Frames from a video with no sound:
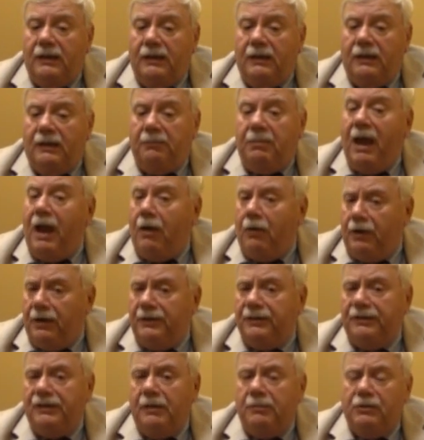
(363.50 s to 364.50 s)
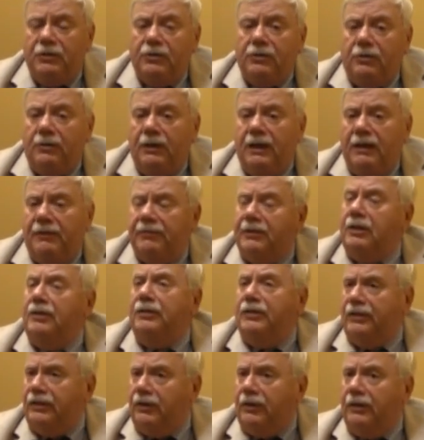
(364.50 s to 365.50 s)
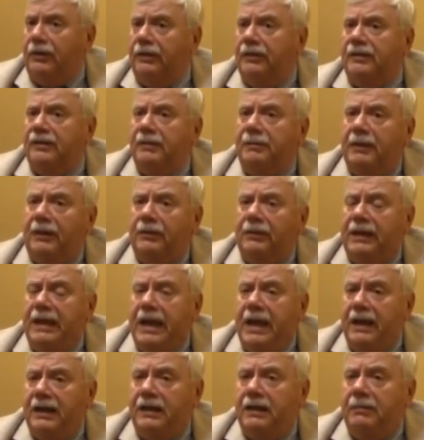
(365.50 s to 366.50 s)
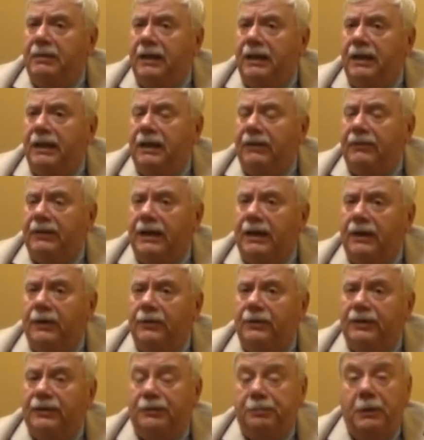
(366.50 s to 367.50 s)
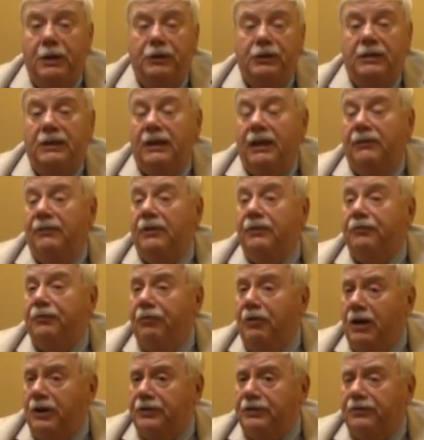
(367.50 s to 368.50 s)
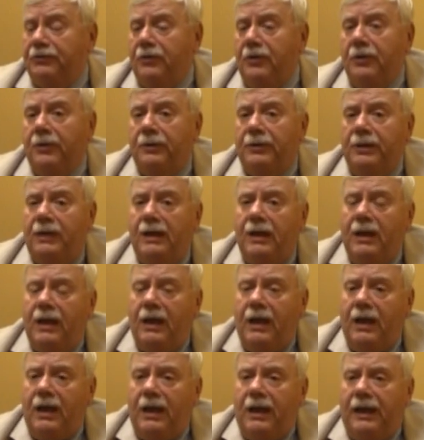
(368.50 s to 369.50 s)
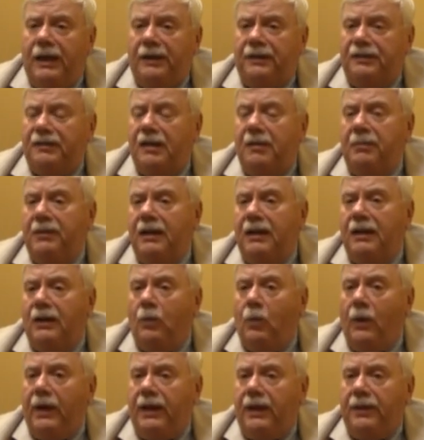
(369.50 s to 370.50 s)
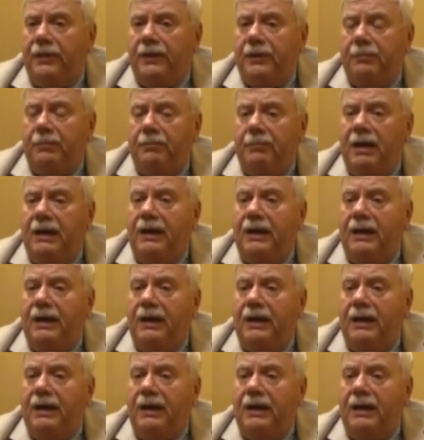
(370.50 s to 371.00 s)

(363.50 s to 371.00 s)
parents, I'm sure, have concerns about candy being given out, especially even fresh fruit, it's something in a way that many